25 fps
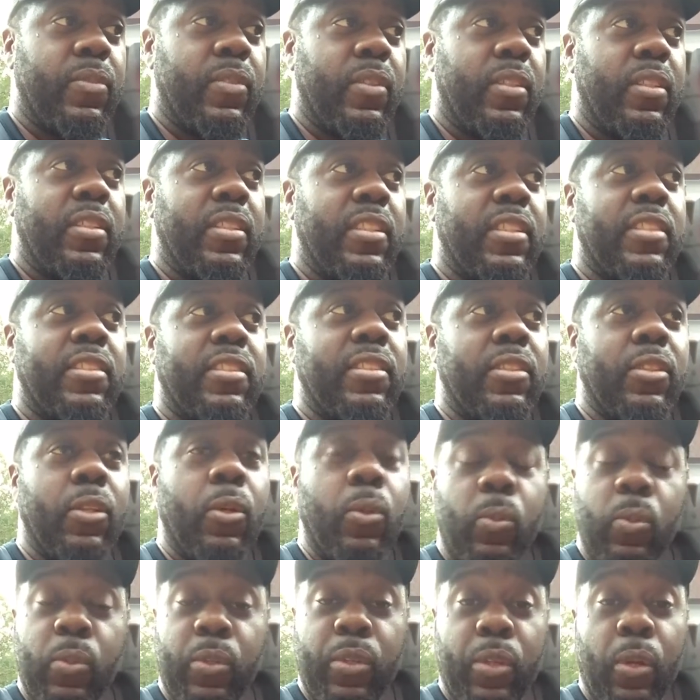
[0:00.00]
this is
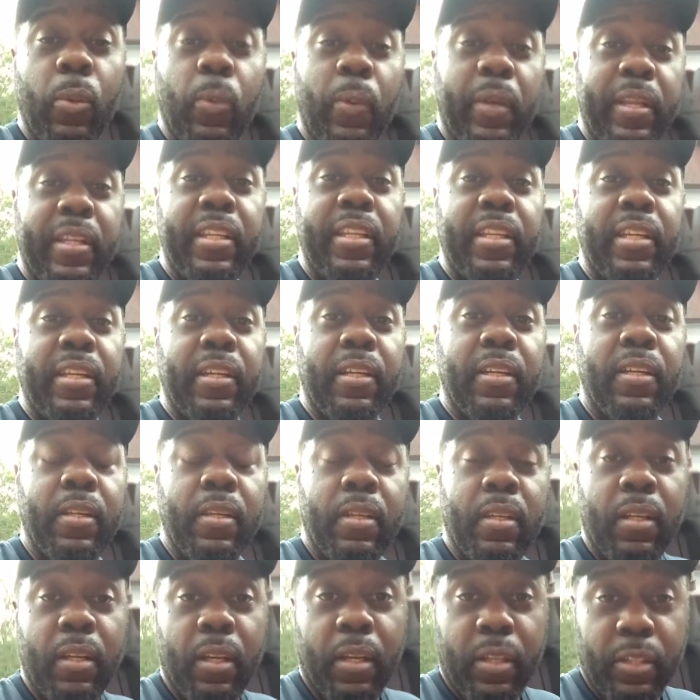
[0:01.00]
nowhere near
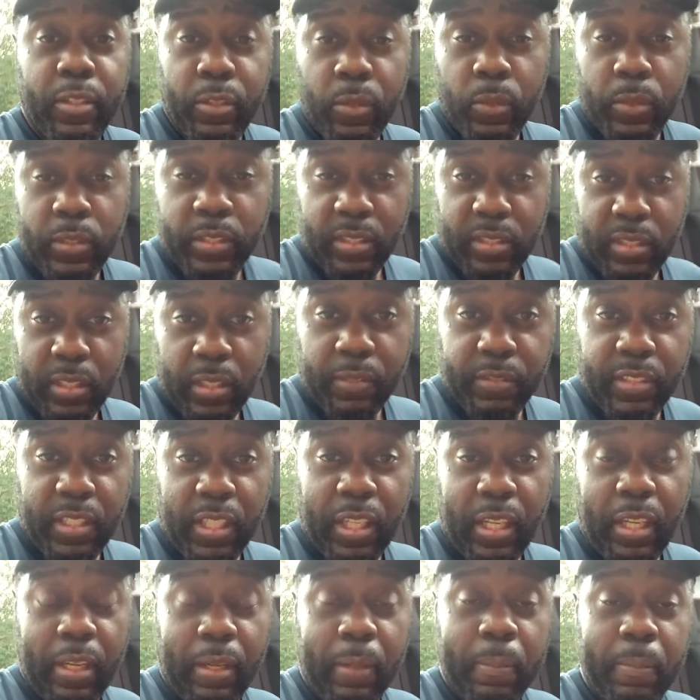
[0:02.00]
a do-it-yourself
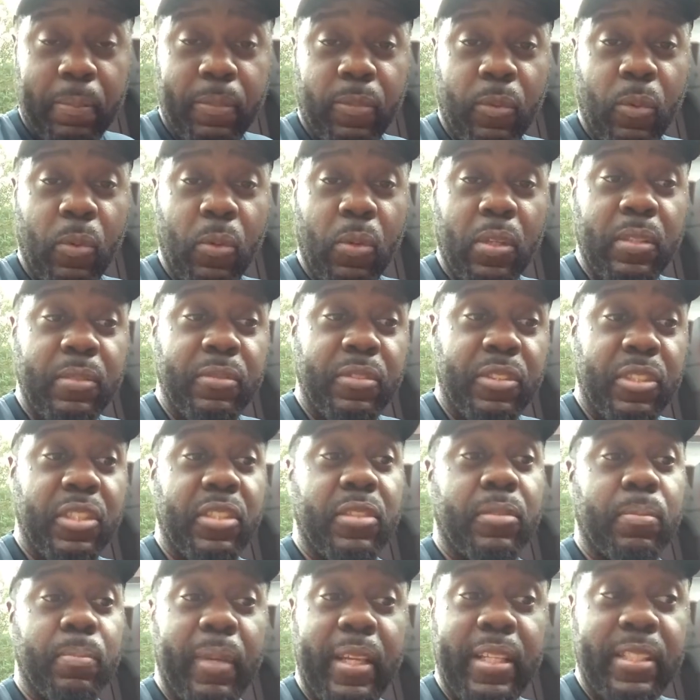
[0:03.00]
job for
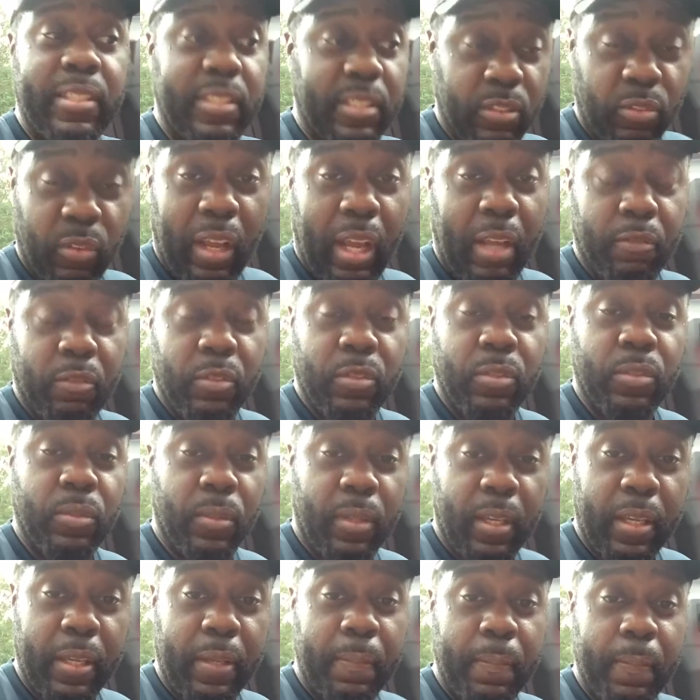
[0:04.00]
just basic drivers,
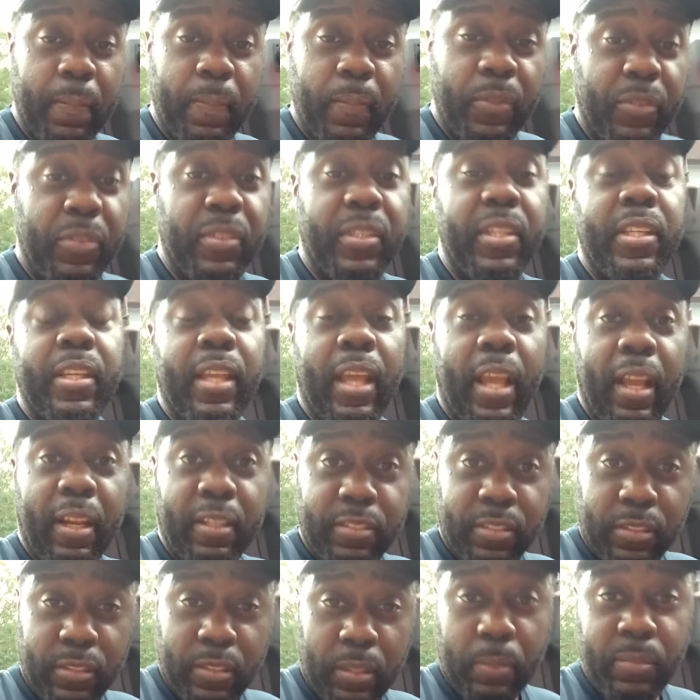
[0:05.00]
okay? You need to have
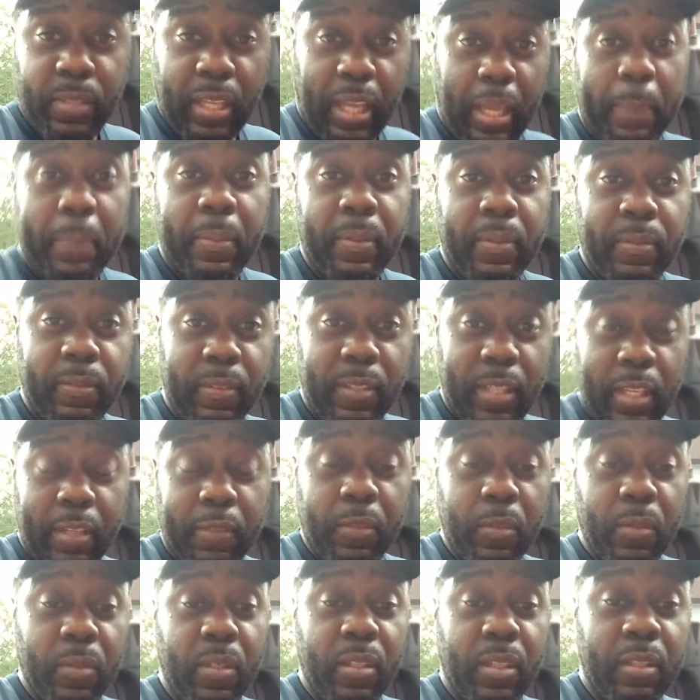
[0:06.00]
some type of
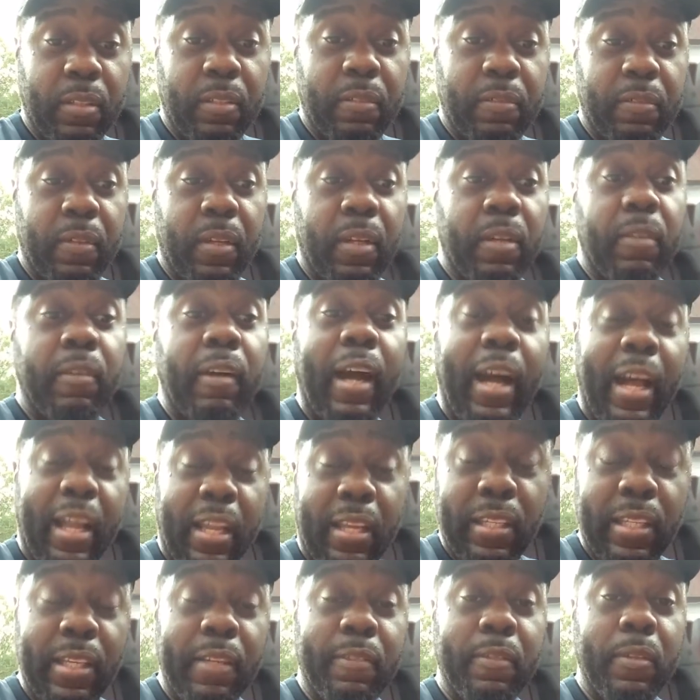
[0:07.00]
level of
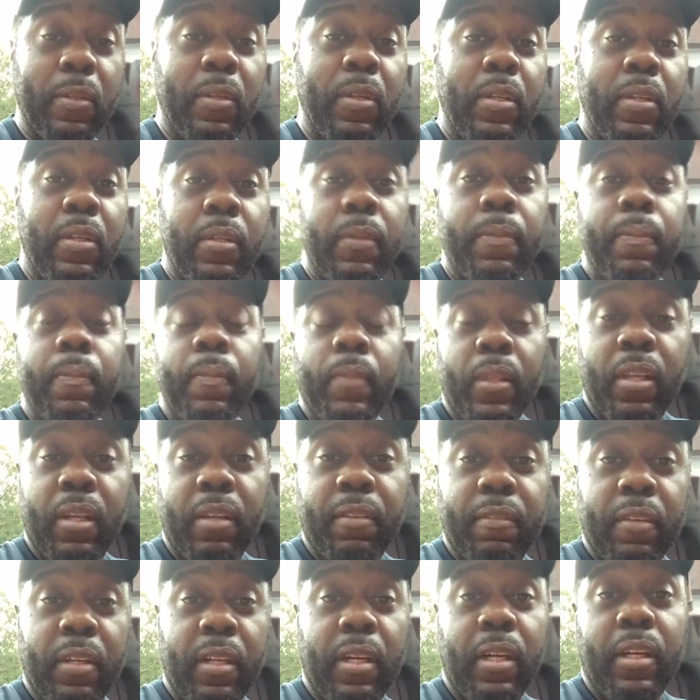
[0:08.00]
higher level
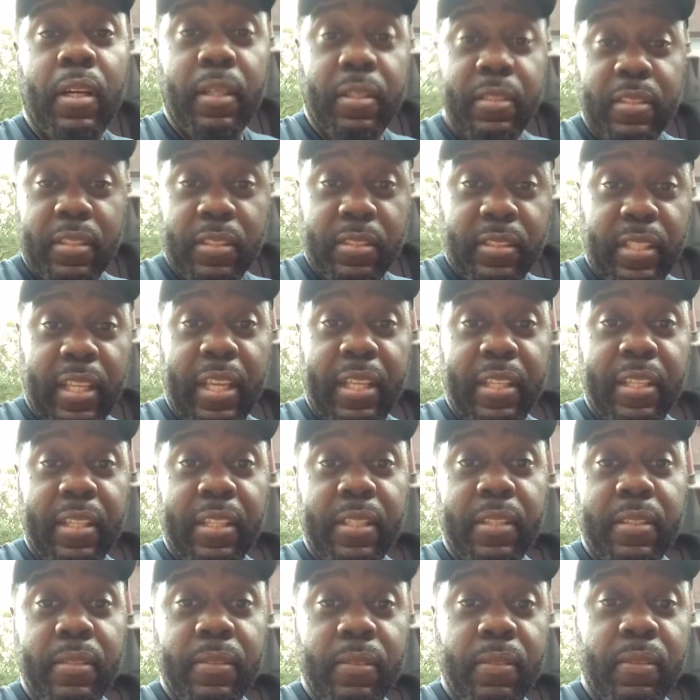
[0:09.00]
of
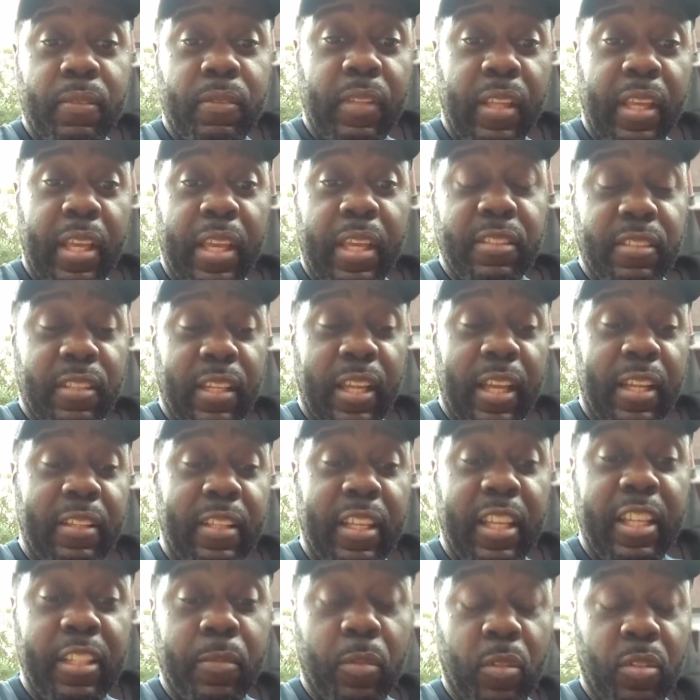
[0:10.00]
understanding things and how
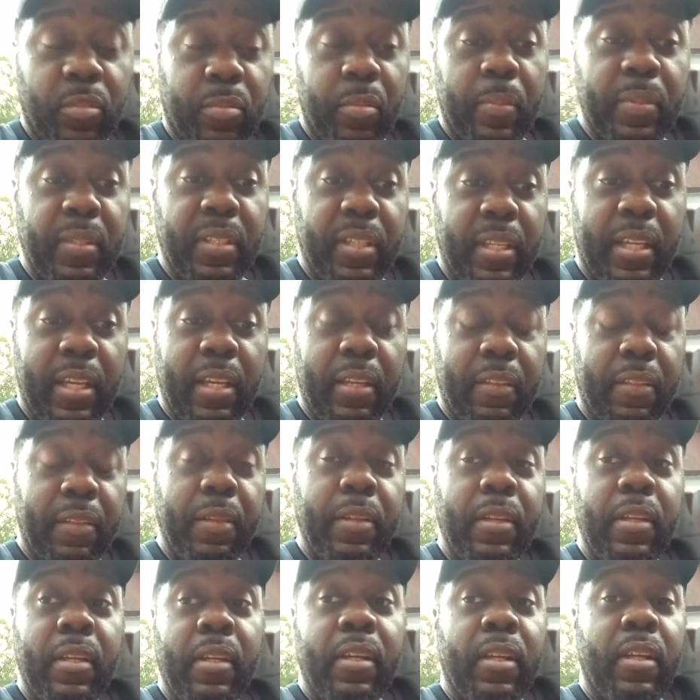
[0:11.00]
things are supposed to be put together,
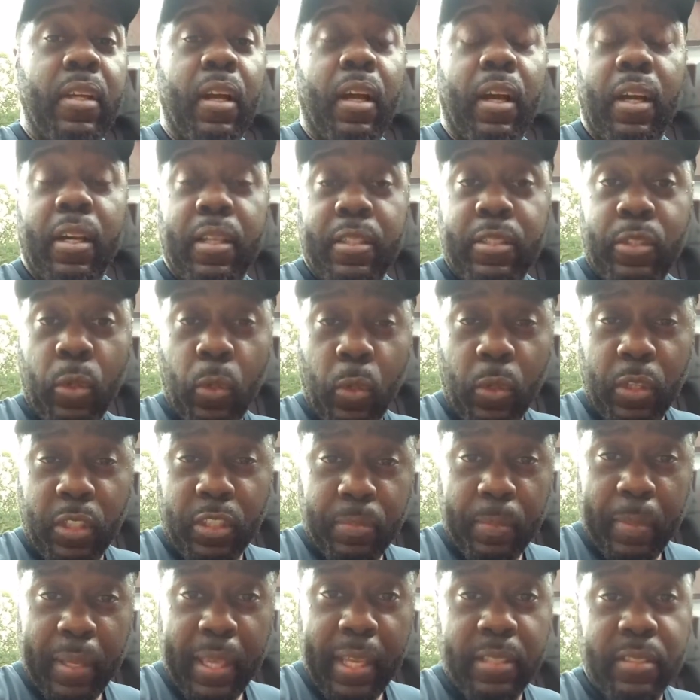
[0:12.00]
torque
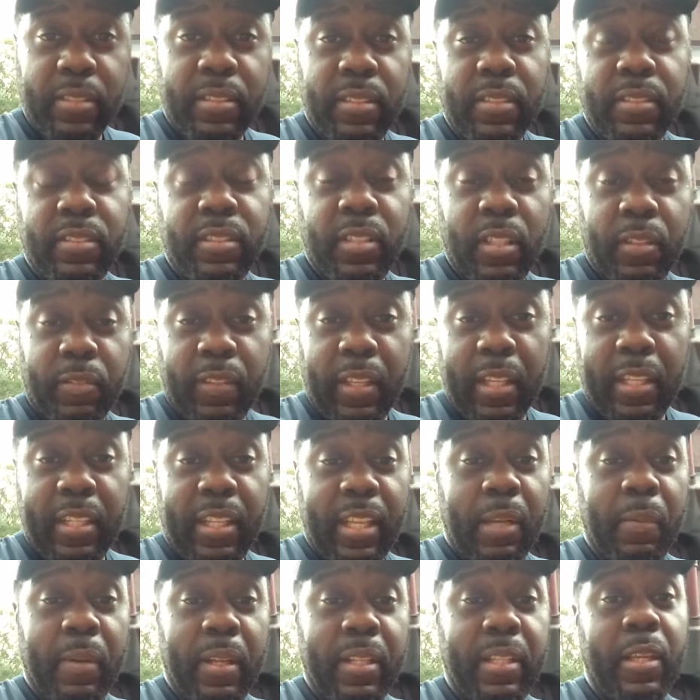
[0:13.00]
specs and stuff like
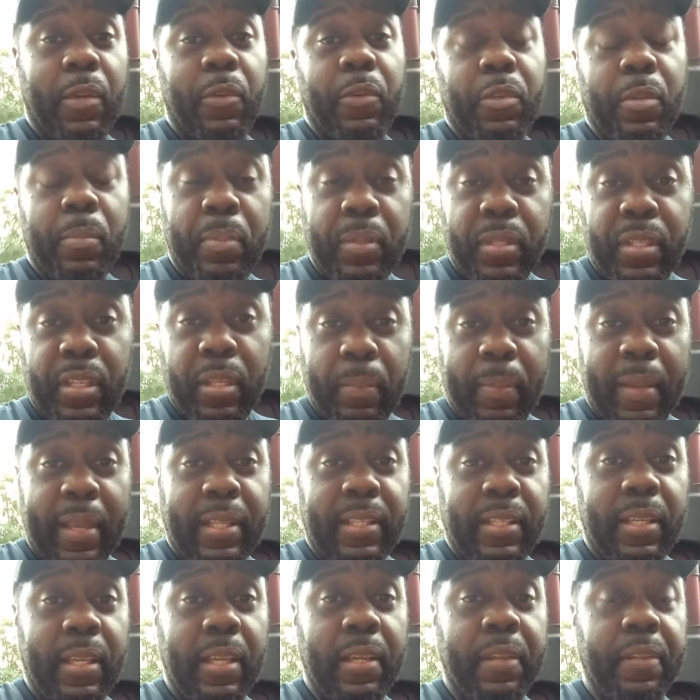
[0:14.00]
that right there when you're putting it back
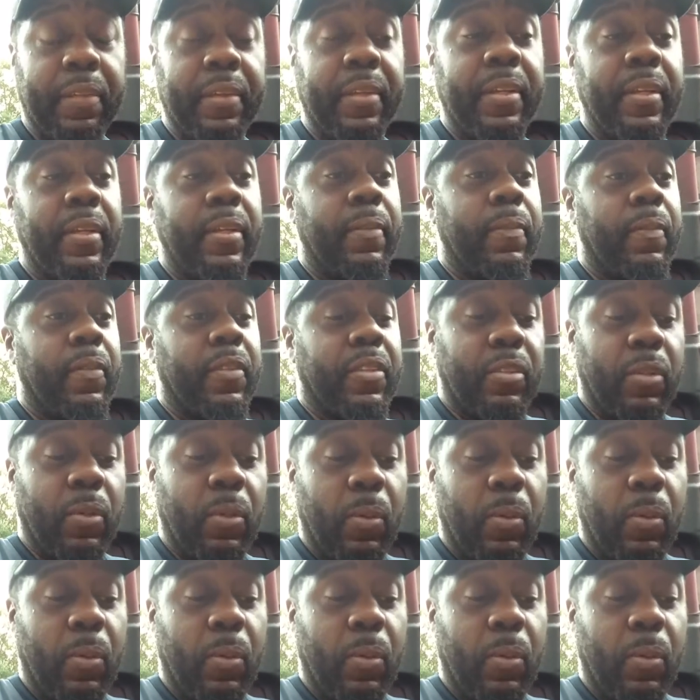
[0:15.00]
together. So